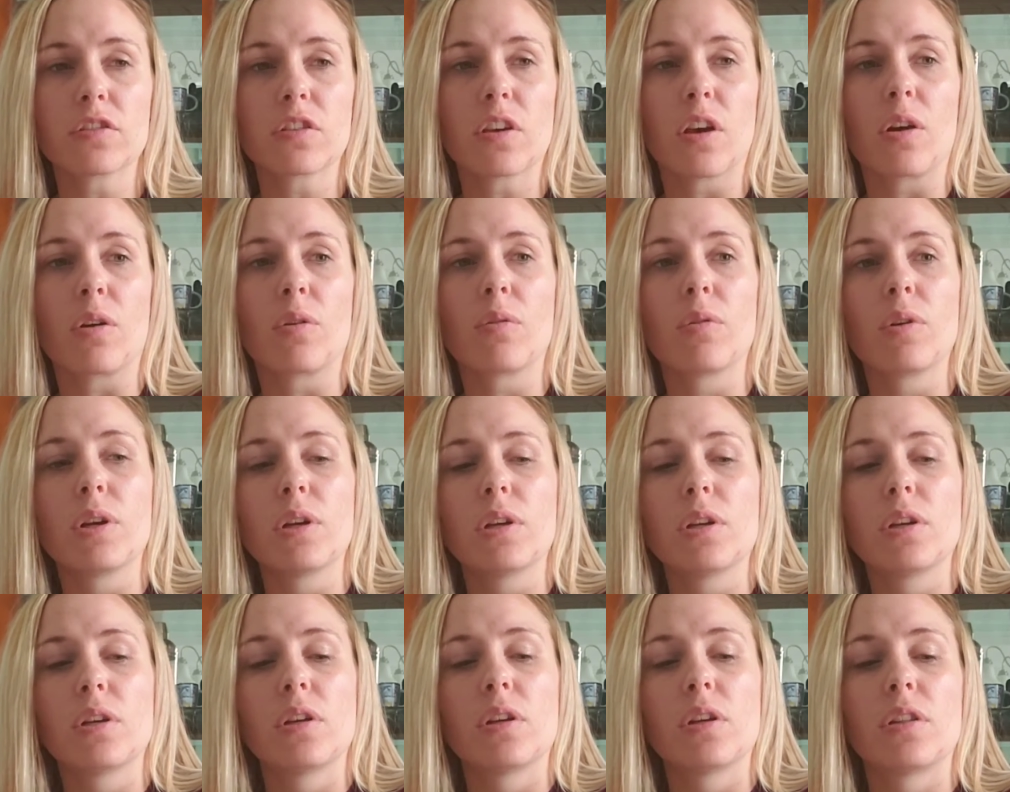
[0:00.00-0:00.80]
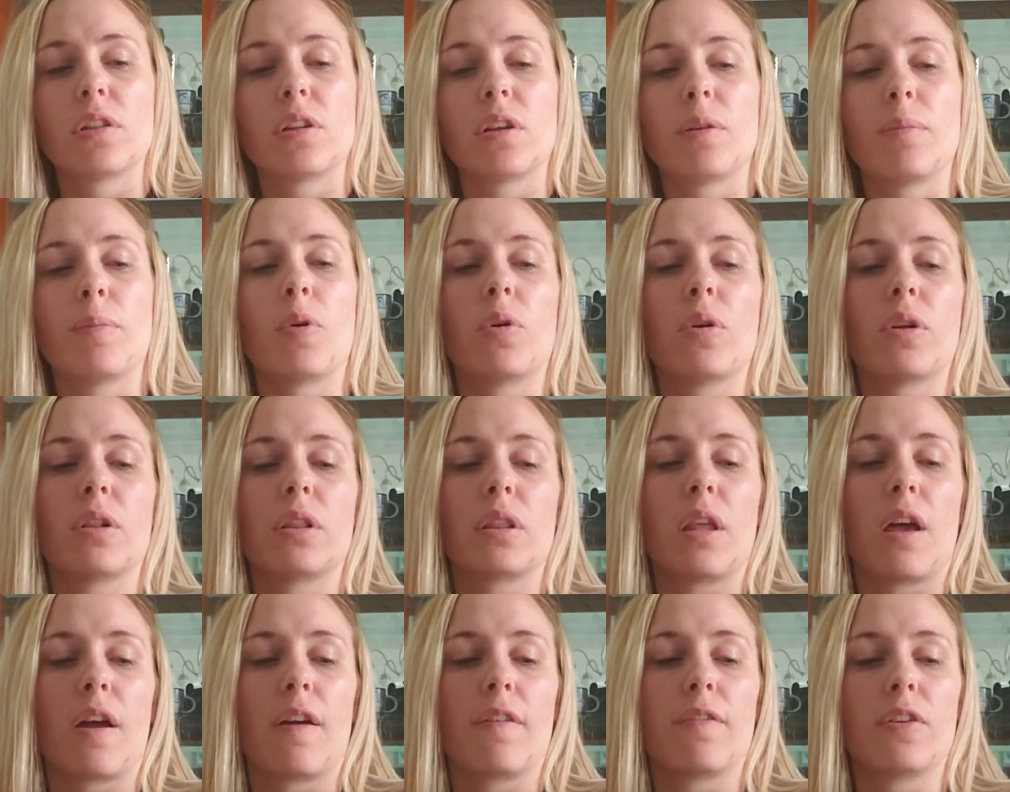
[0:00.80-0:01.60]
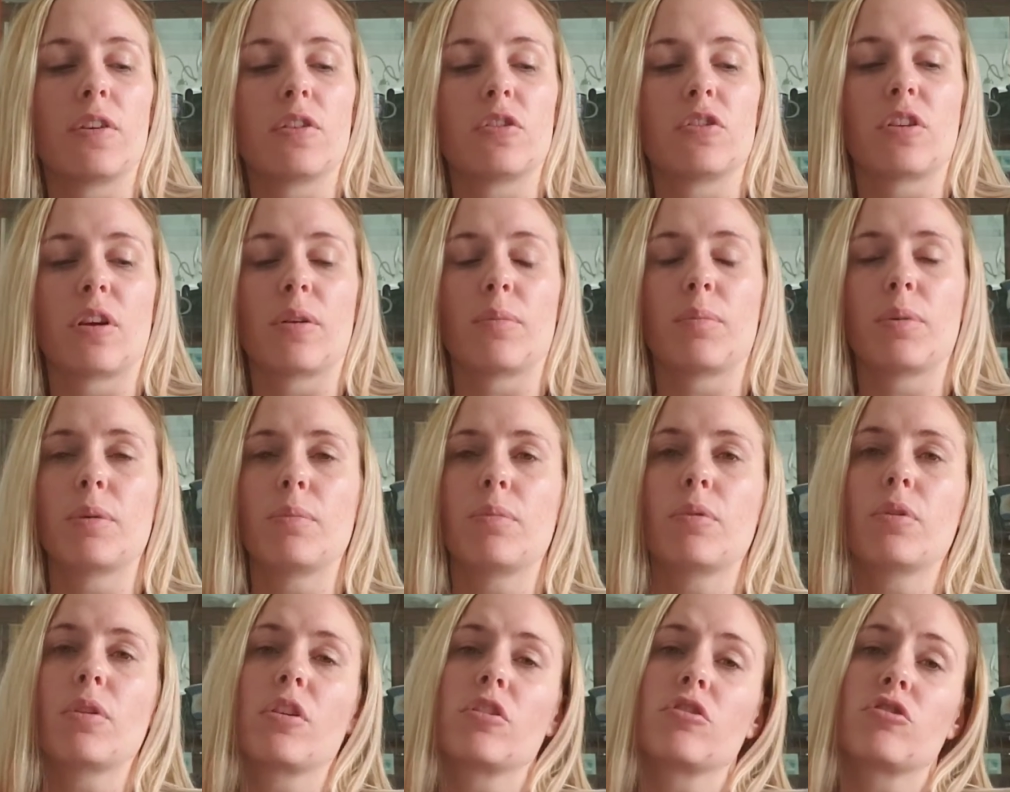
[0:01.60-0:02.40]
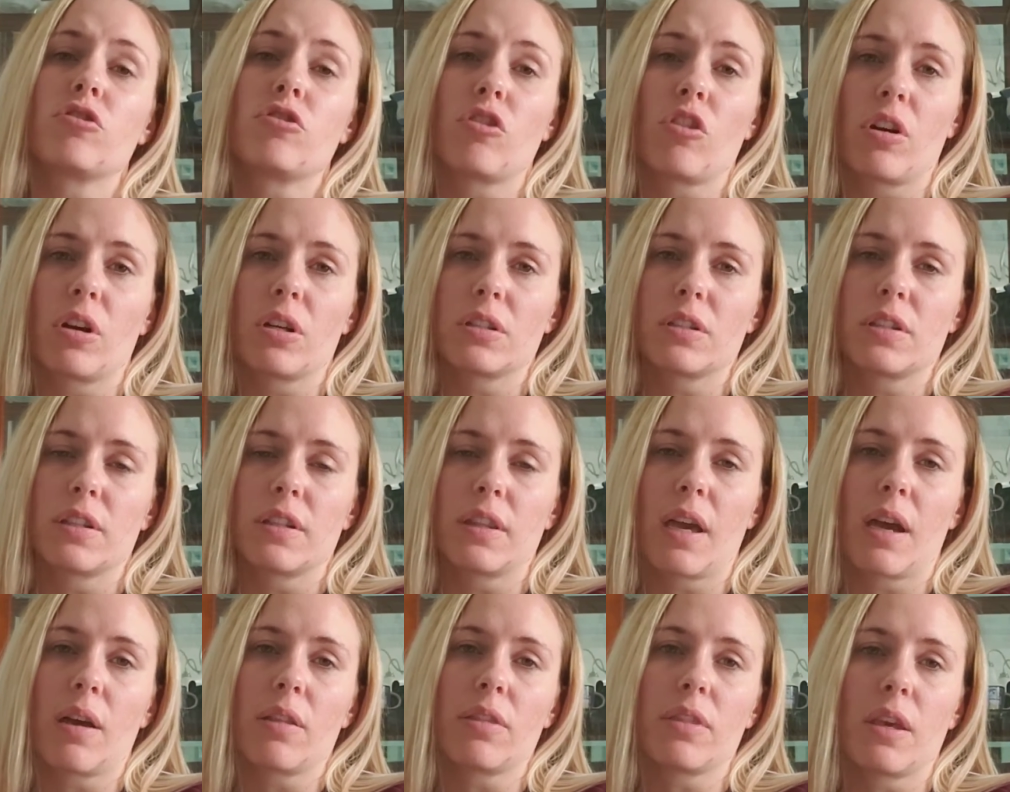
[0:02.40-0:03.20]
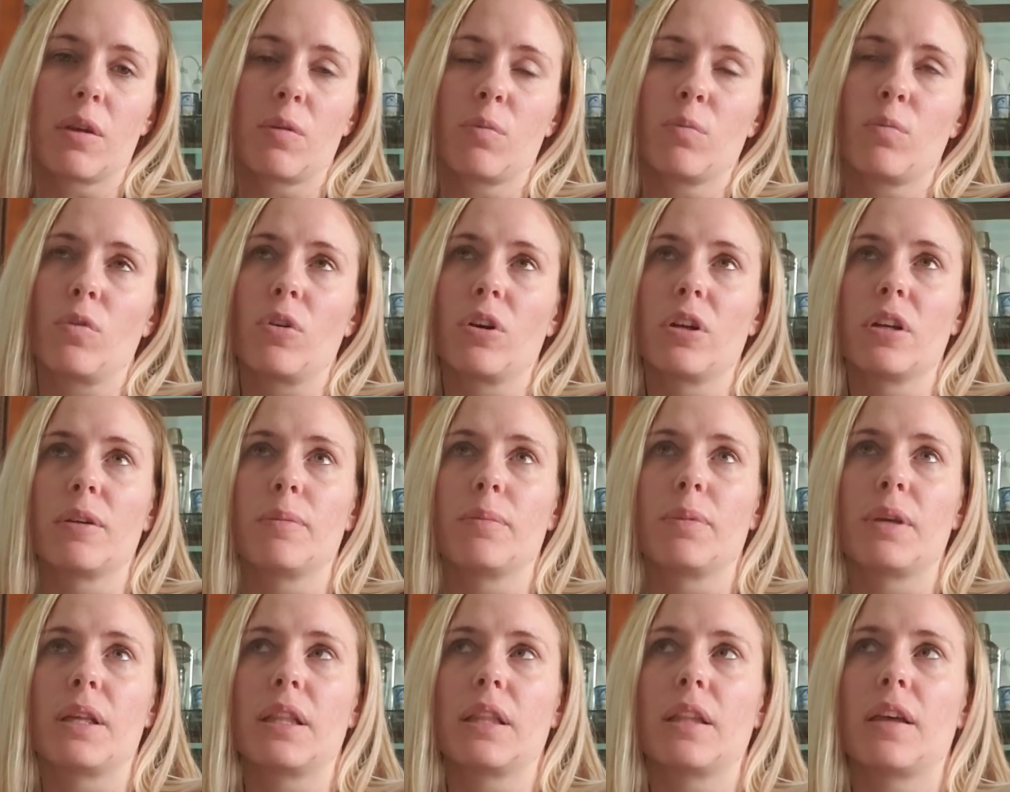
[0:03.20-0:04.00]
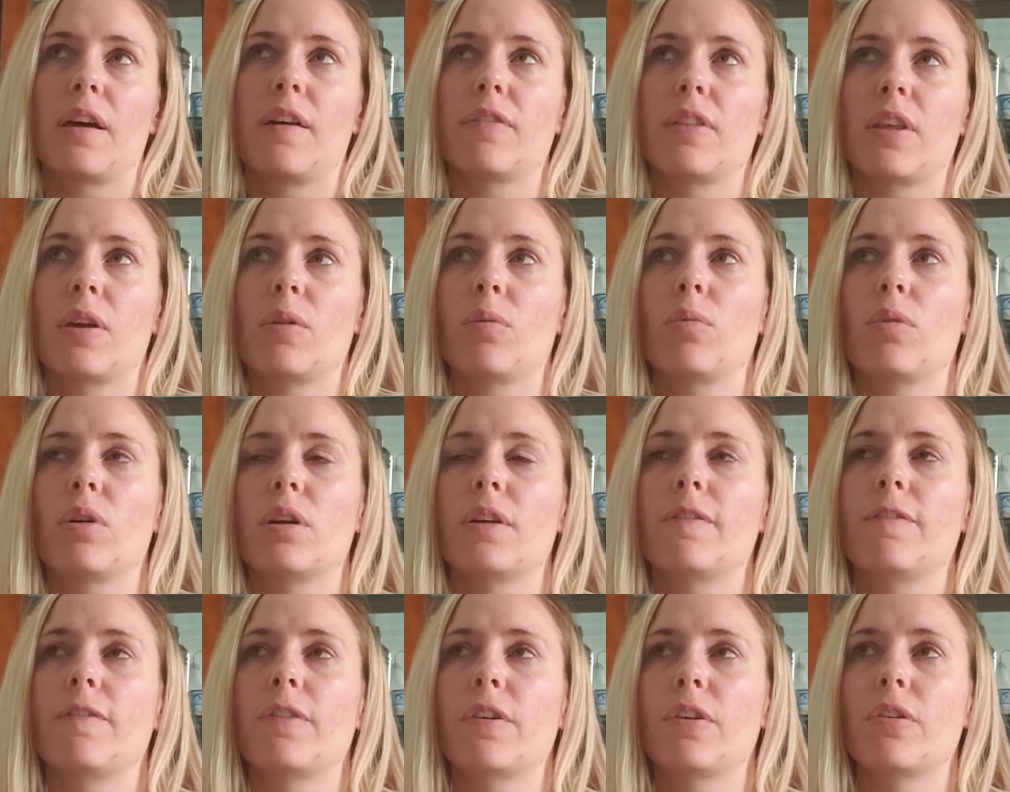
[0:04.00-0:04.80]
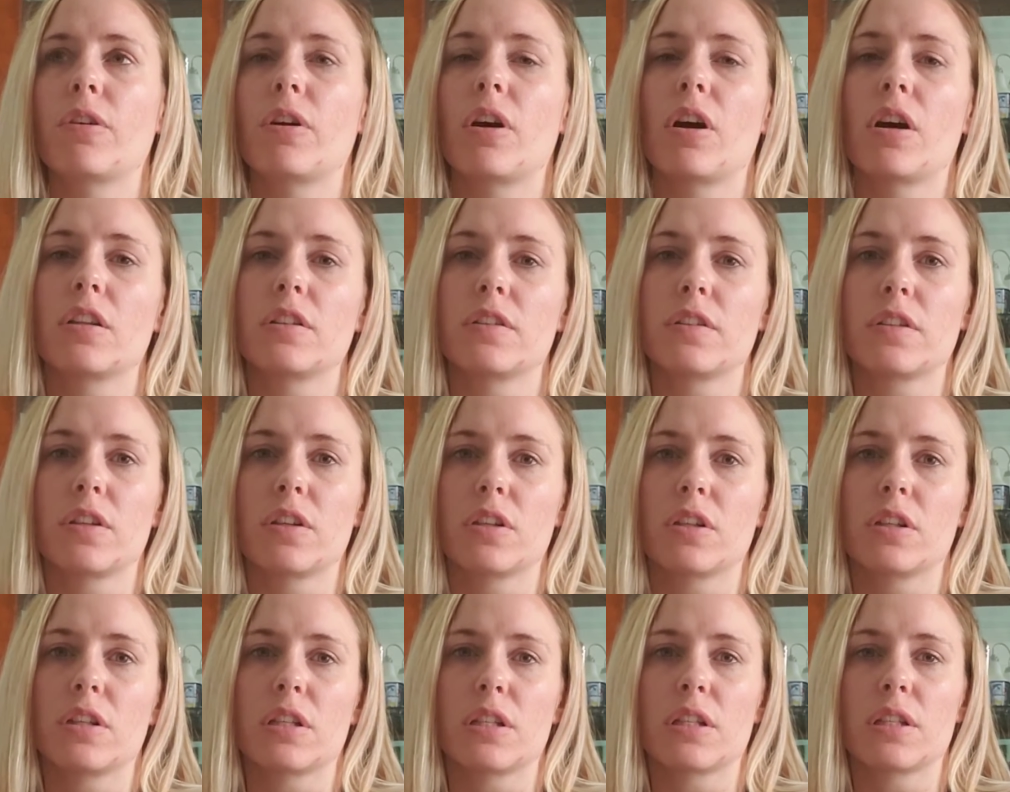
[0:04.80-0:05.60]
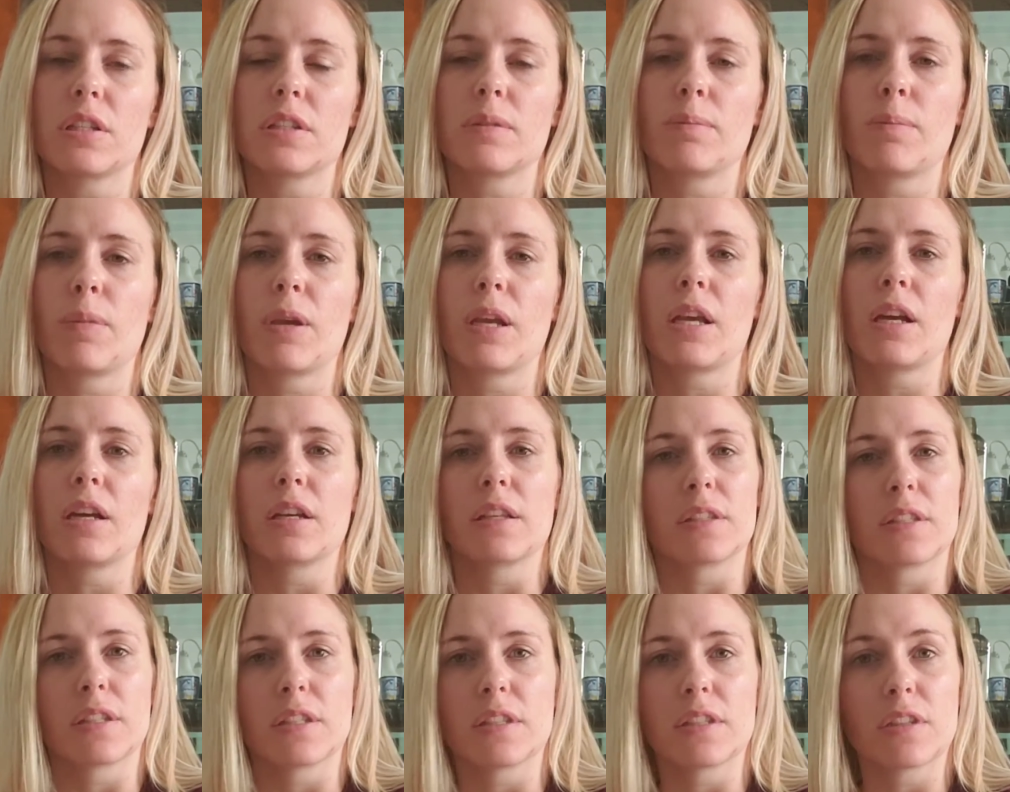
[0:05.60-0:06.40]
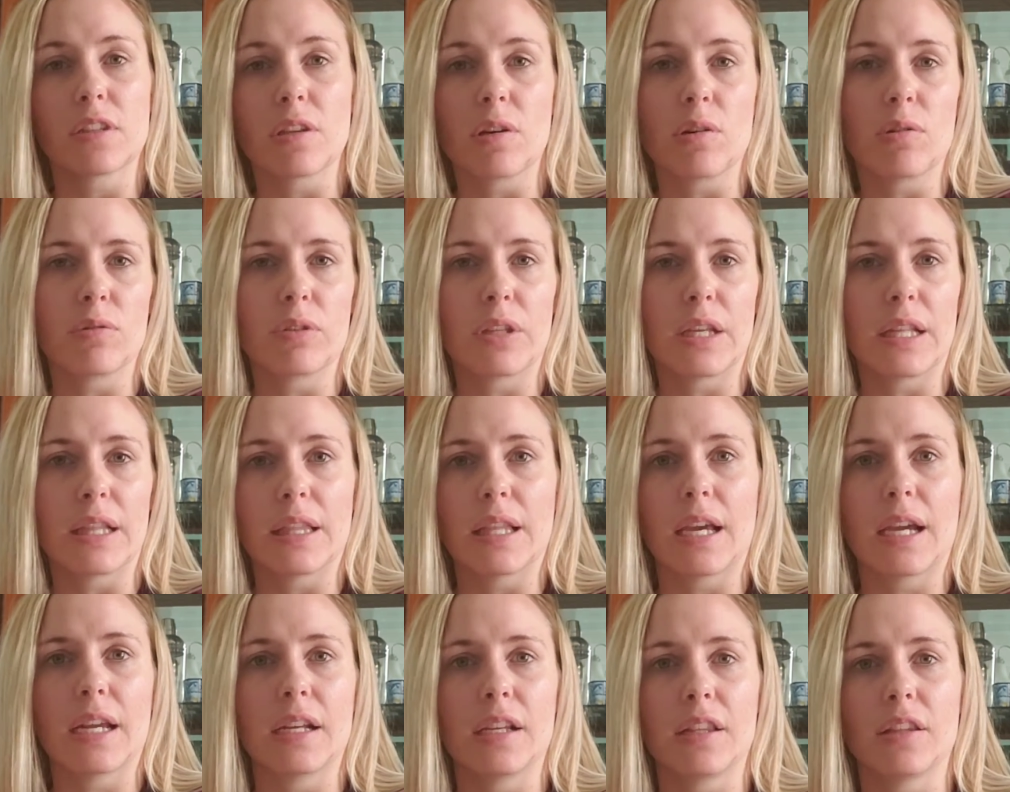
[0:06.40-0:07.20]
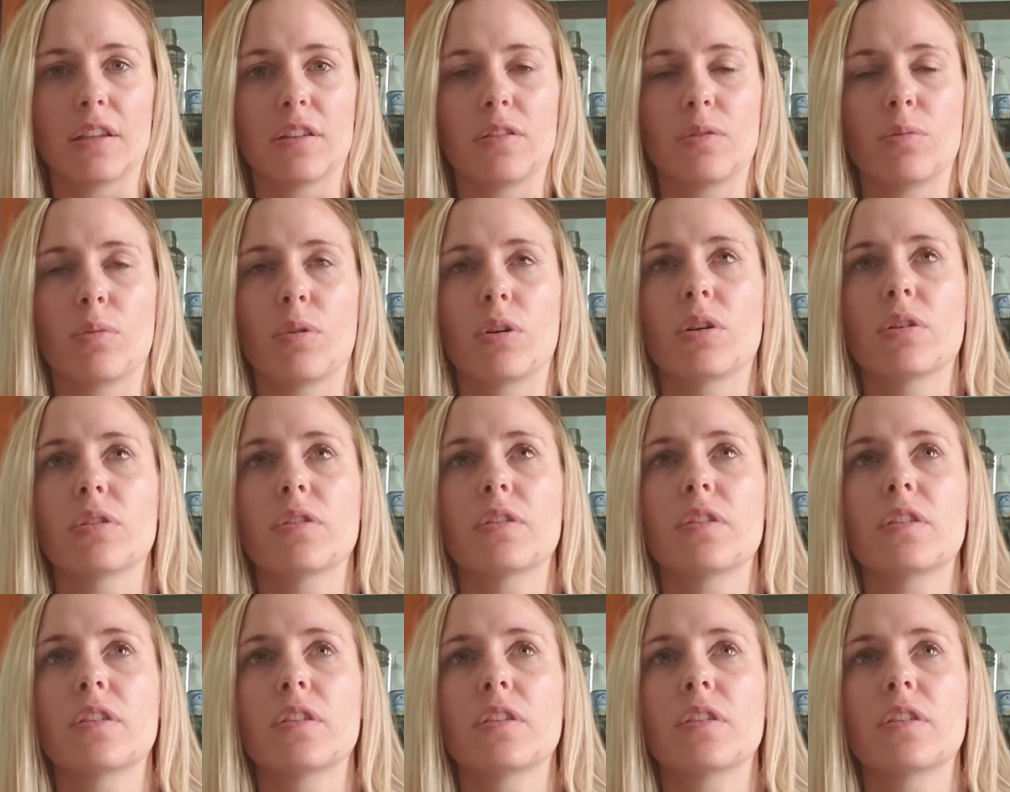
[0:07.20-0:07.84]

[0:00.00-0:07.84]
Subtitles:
So the more love you share, people are drawn to that. They want to be loved. They want to feel God's goodness, because it's the only light in this world.